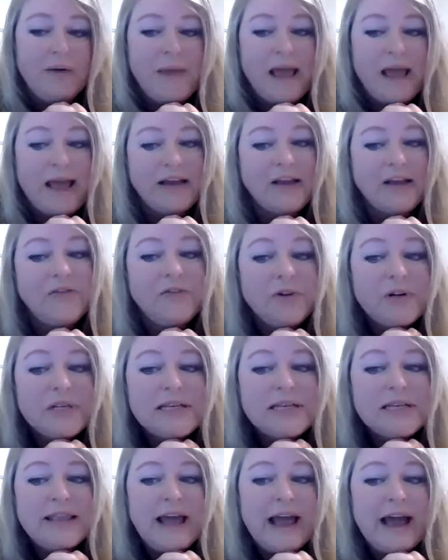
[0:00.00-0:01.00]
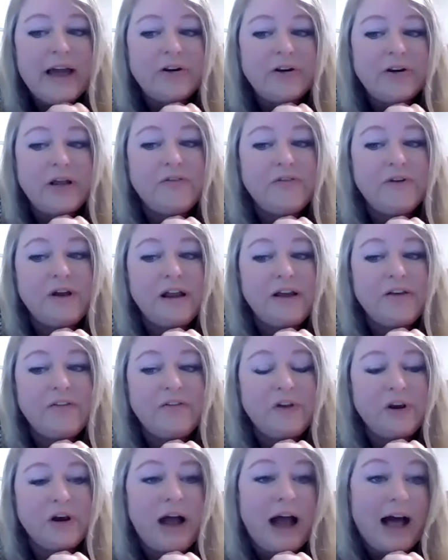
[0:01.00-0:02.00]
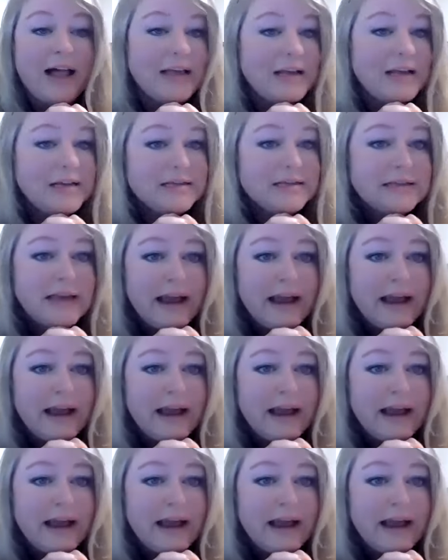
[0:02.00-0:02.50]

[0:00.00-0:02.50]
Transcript: had influence in that, or even if your colleagues